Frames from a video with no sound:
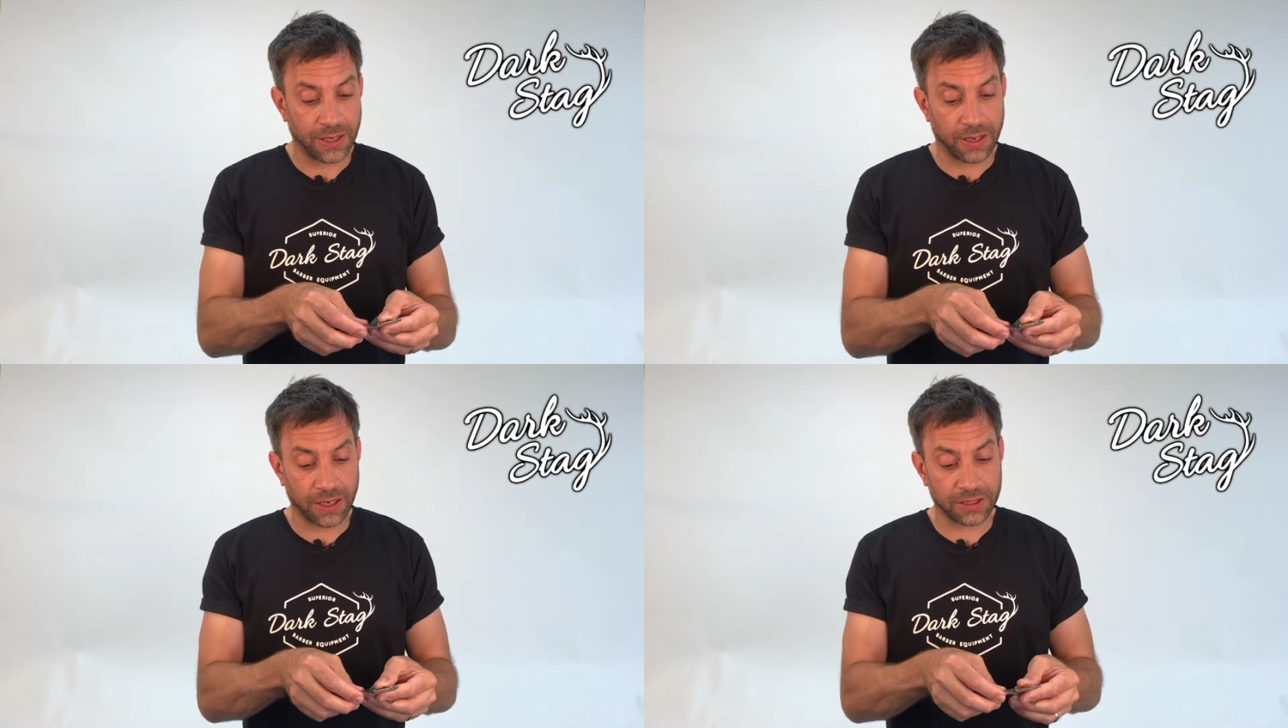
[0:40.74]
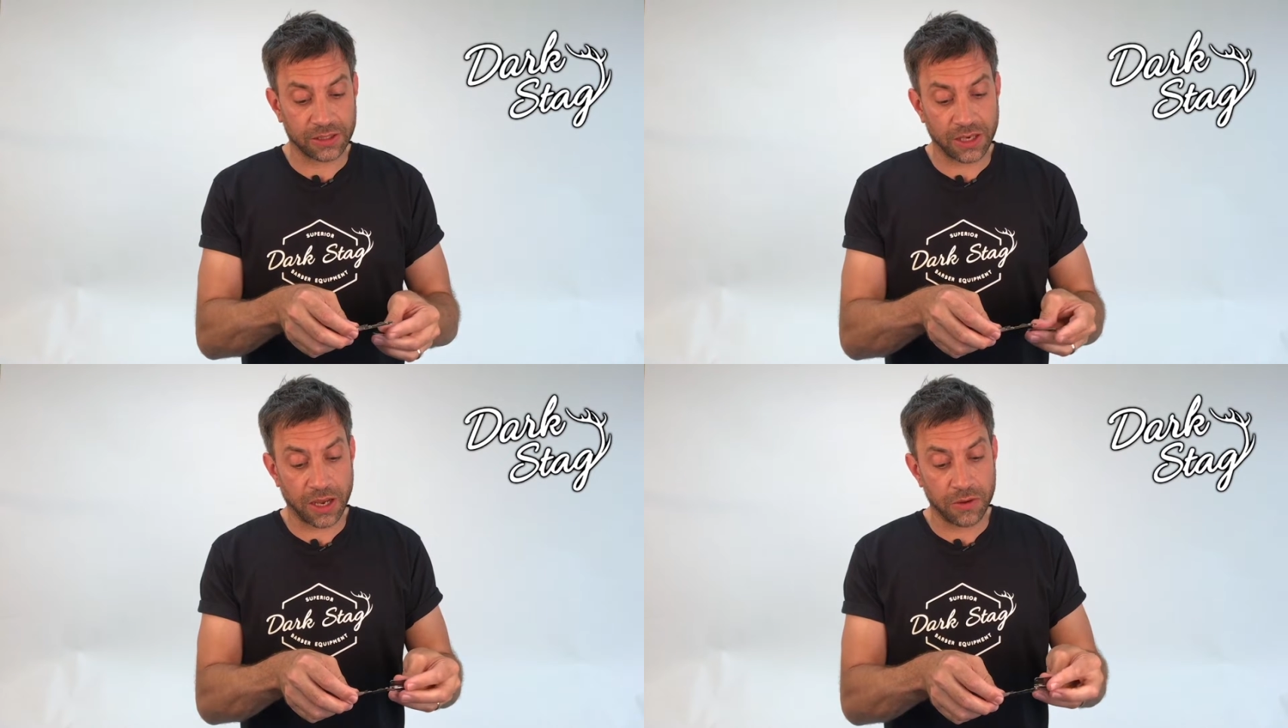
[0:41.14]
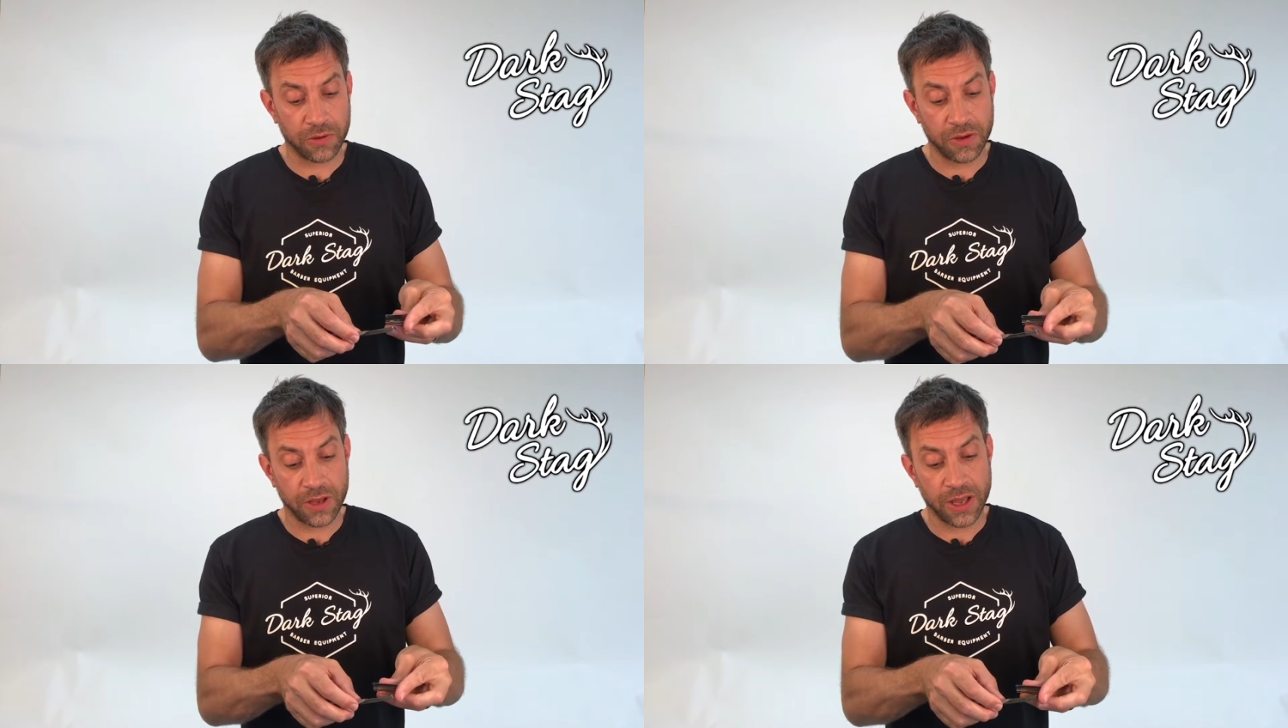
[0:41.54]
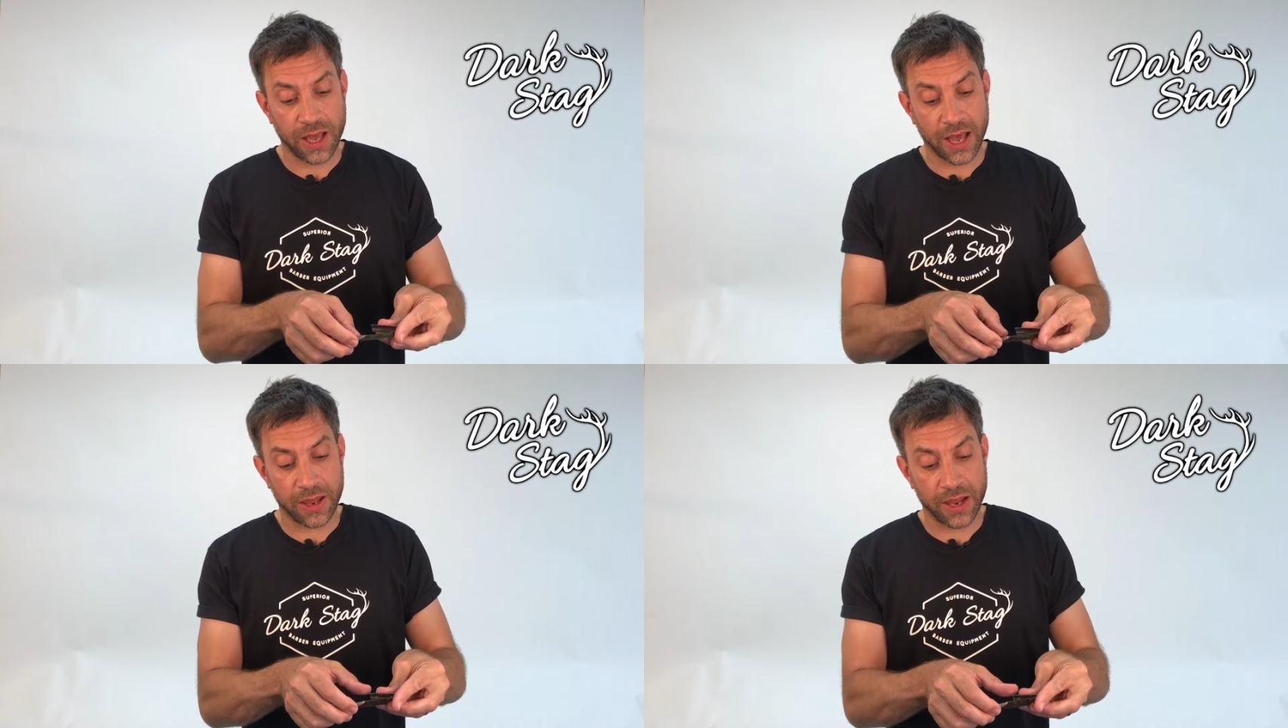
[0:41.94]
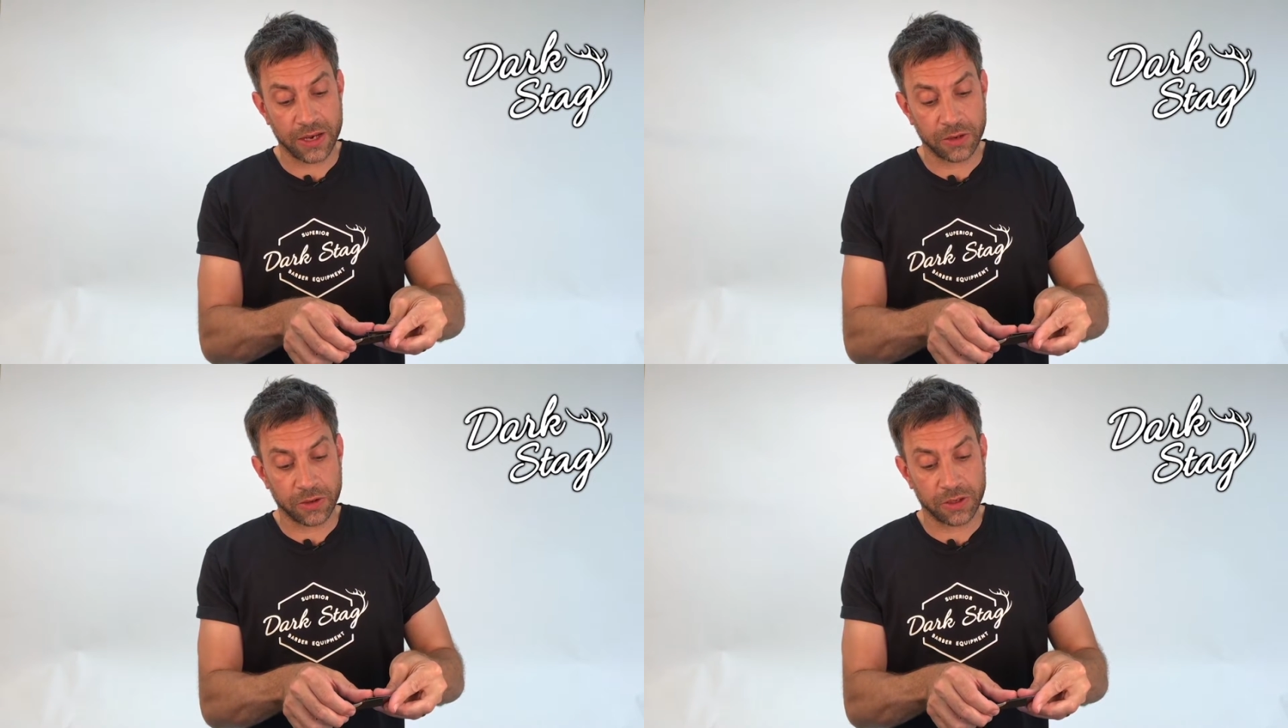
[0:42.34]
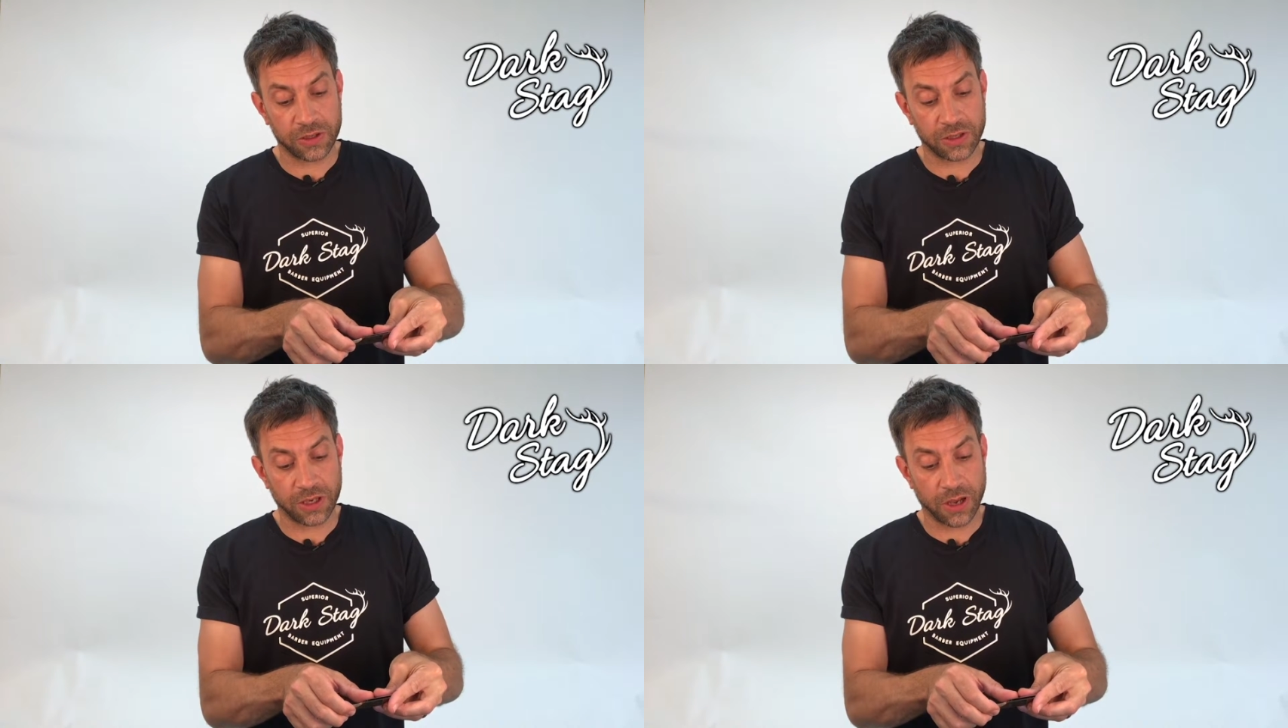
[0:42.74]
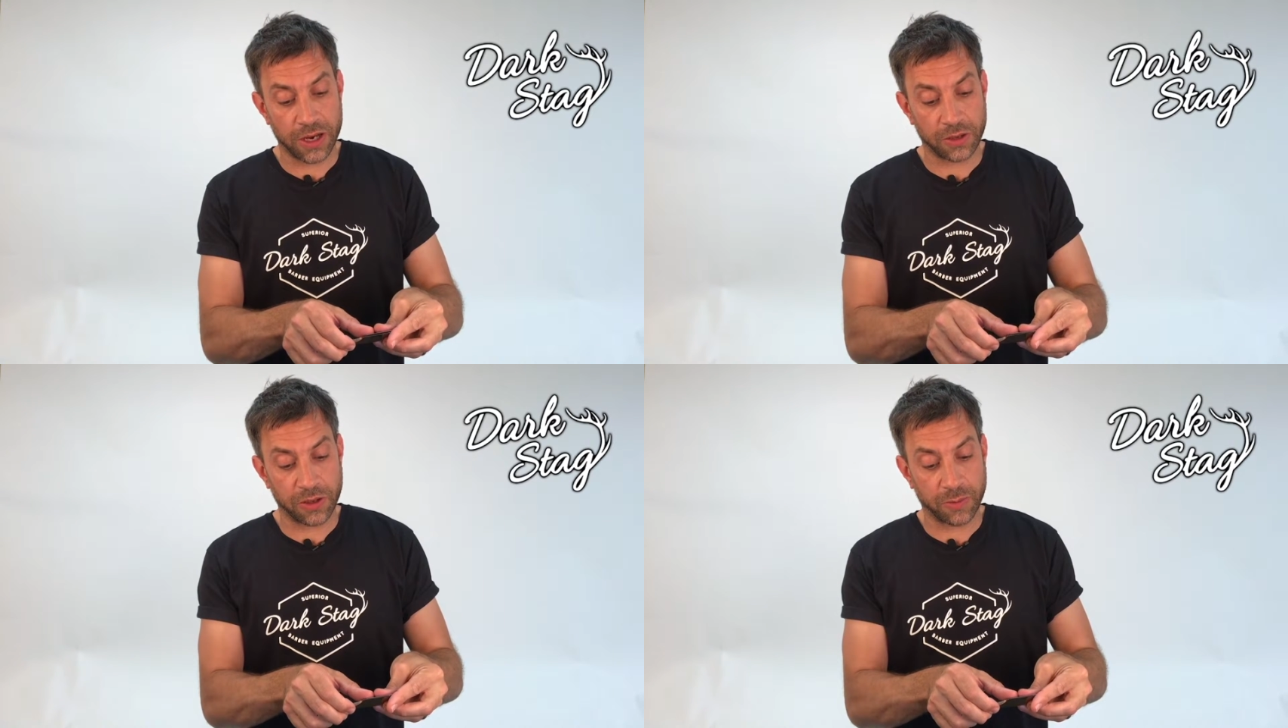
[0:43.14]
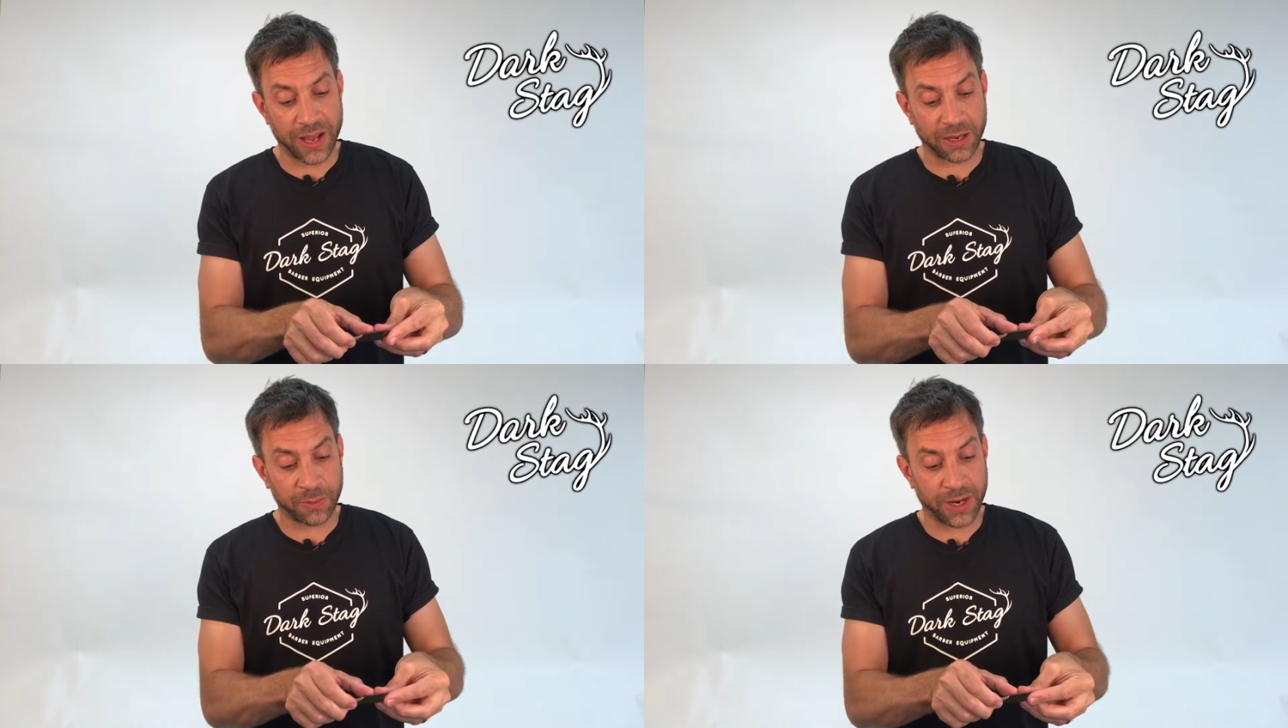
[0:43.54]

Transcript: like so, and then you can slide on the back